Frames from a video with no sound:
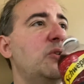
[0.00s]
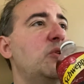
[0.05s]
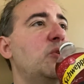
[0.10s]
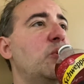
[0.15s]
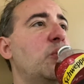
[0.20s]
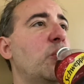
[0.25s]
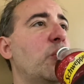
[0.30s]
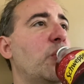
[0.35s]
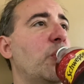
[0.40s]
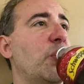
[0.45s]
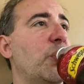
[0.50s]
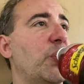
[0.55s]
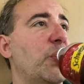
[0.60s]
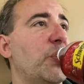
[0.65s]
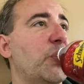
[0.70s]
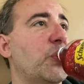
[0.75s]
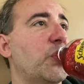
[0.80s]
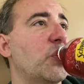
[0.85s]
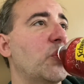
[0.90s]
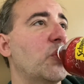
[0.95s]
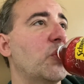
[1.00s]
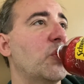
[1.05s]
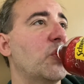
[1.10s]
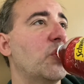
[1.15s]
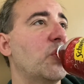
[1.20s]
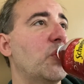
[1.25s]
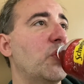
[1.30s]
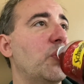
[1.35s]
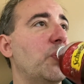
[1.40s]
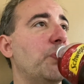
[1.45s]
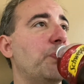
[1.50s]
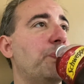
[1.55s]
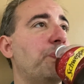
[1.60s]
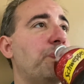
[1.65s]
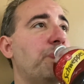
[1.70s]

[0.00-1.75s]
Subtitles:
Nothing is said.